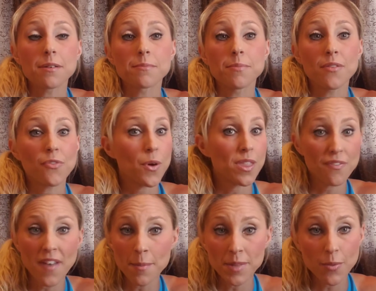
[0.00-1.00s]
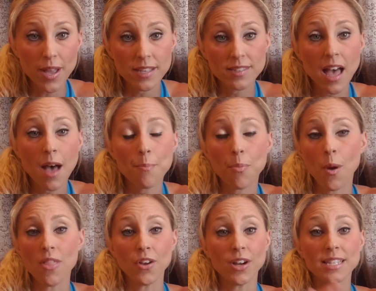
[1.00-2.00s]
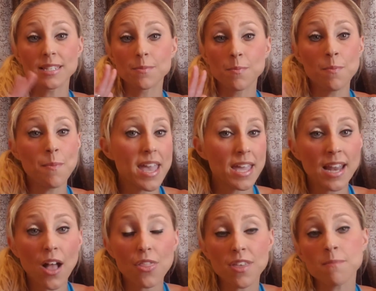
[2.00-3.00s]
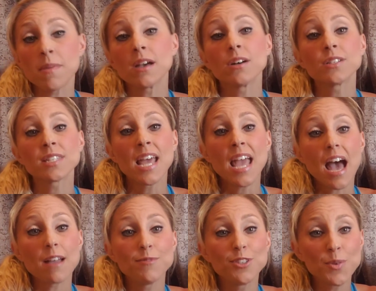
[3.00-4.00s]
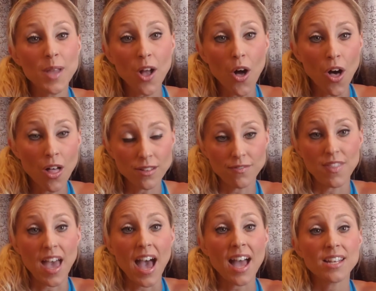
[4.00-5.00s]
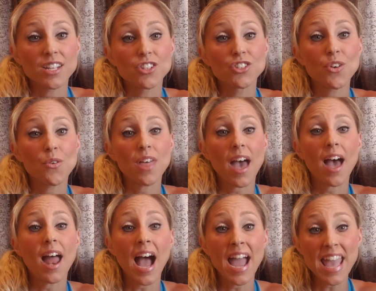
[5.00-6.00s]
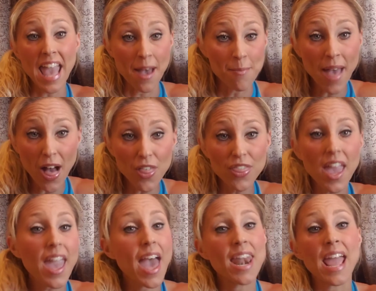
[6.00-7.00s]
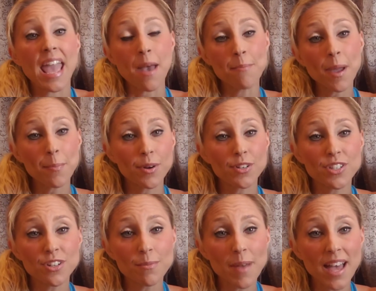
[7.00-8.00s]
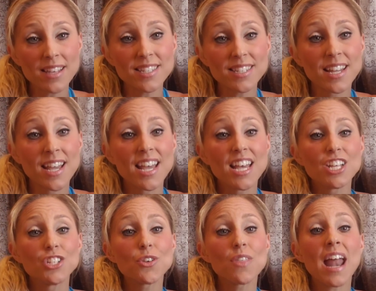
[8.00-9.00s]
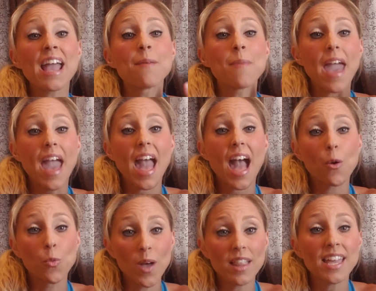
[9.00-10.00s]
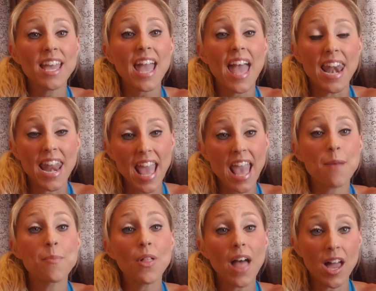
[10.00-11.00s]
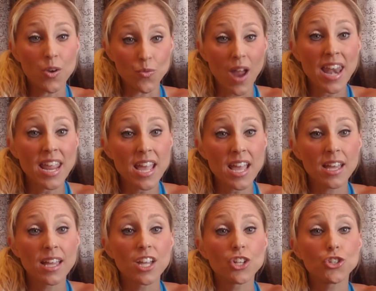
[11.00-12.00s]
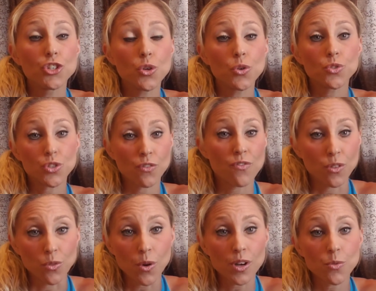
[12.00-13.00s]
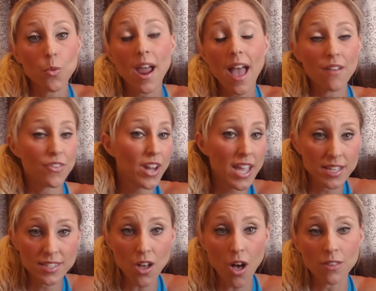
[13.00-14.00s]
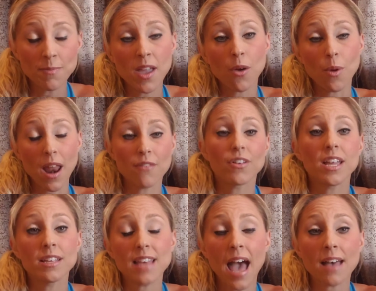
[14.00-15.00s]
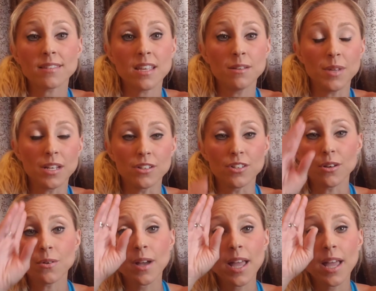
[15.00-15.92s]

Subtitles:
before the family wakes up, whether it's making healthy meals, I'm doing all of that so that I am healthy and I am my personal best, so that I am willing and able and ready to serve the Lord wherever he has called me or whatever he's asking me to do.